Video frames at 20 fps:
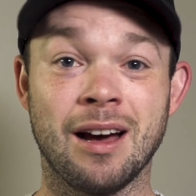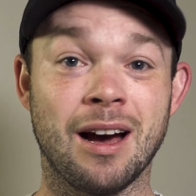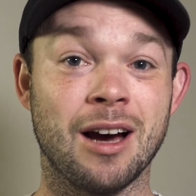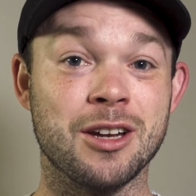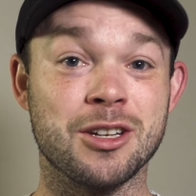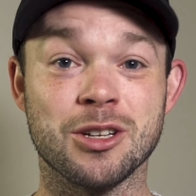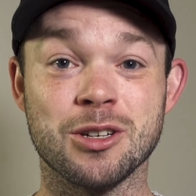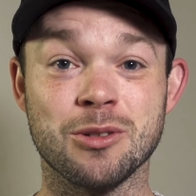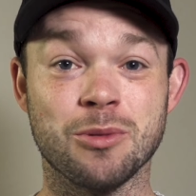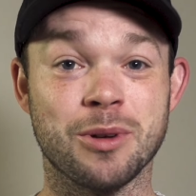
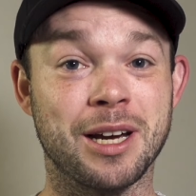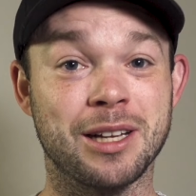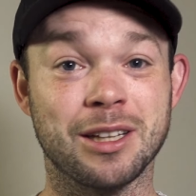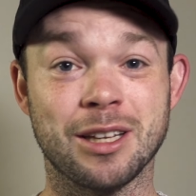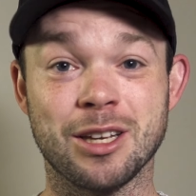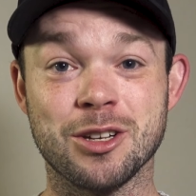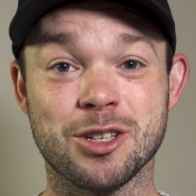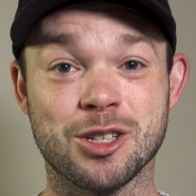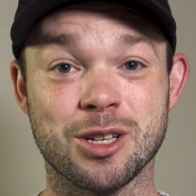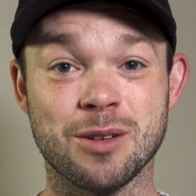I do
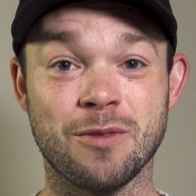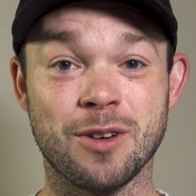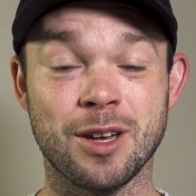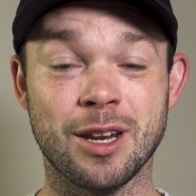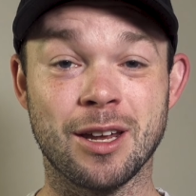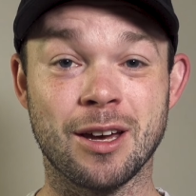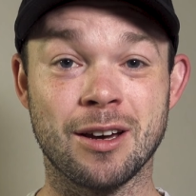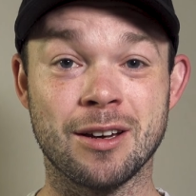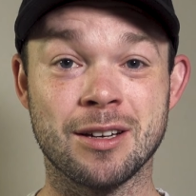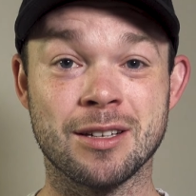weekly YouTube
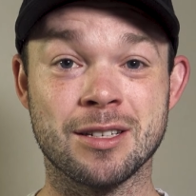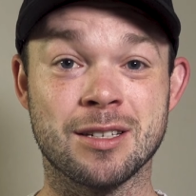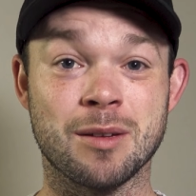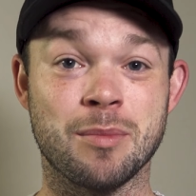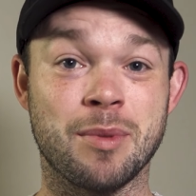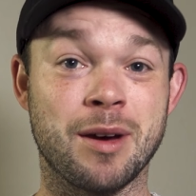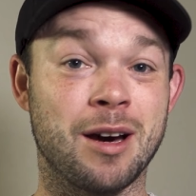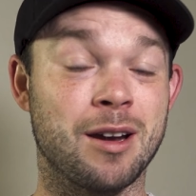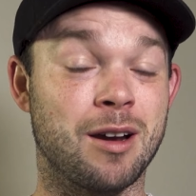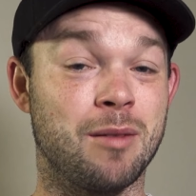videos
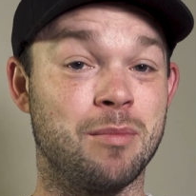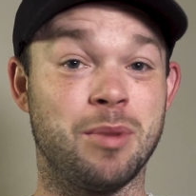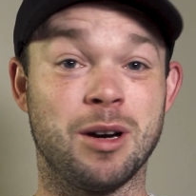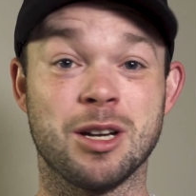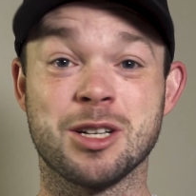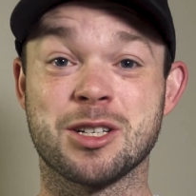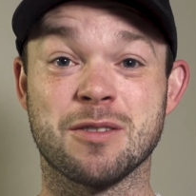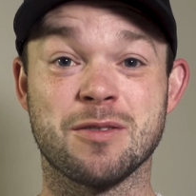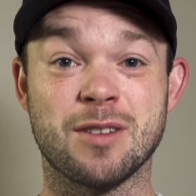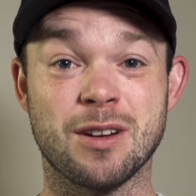about a
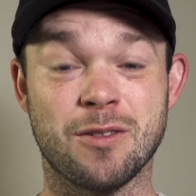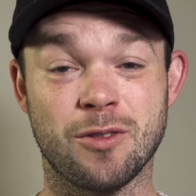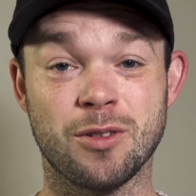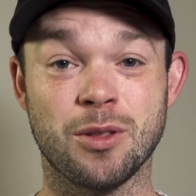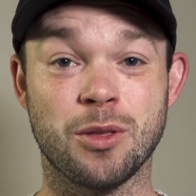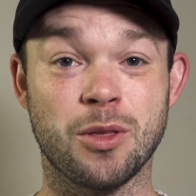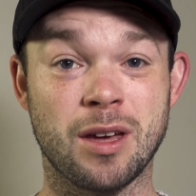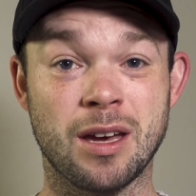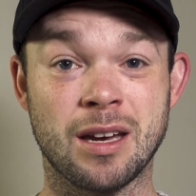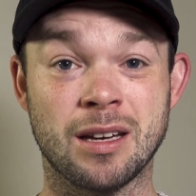bunch of
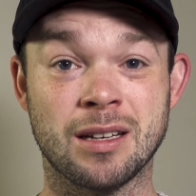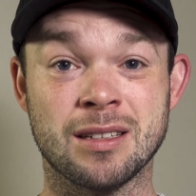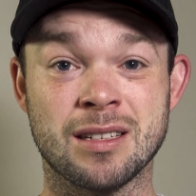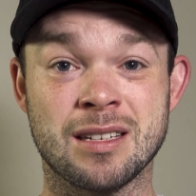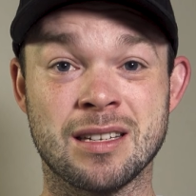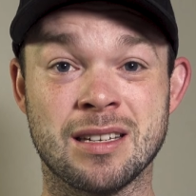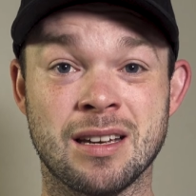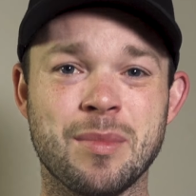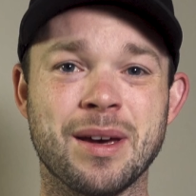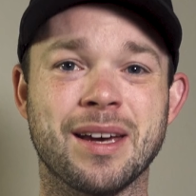different
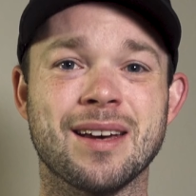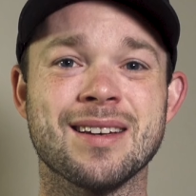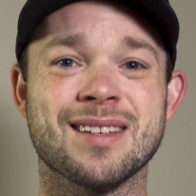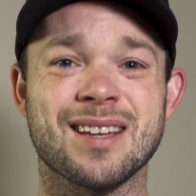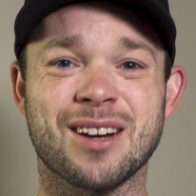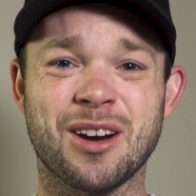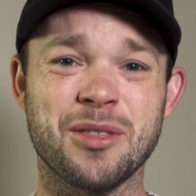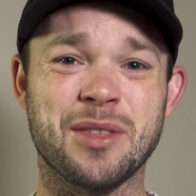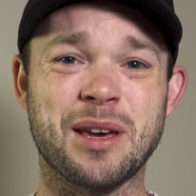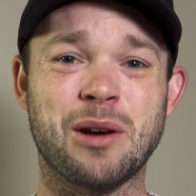things because
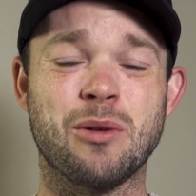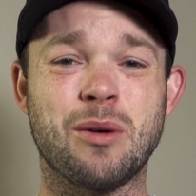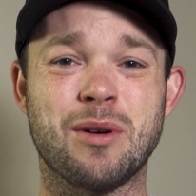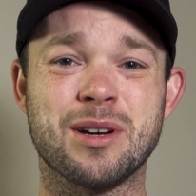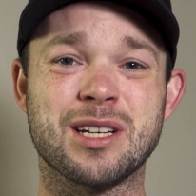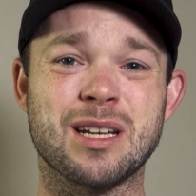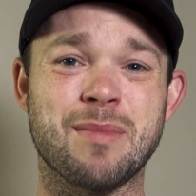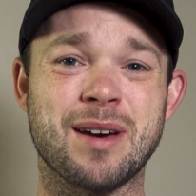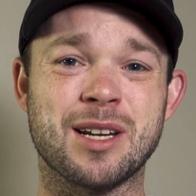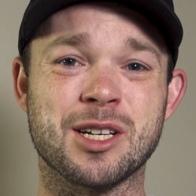I don't think we're
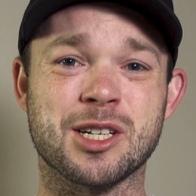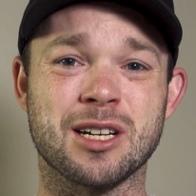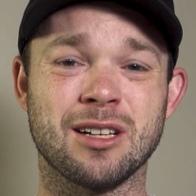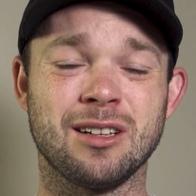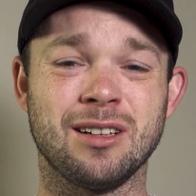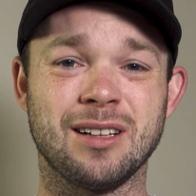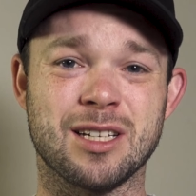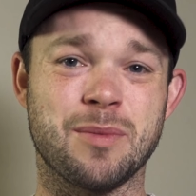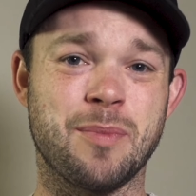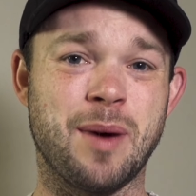
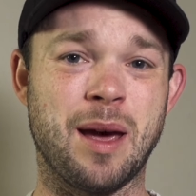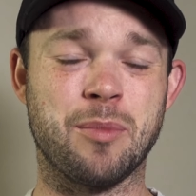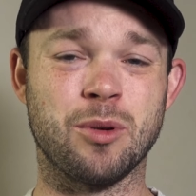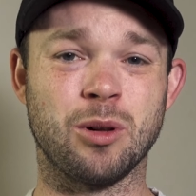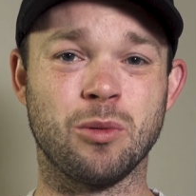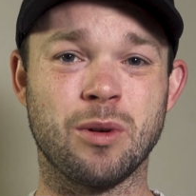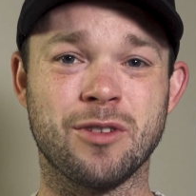one-dimensional as people.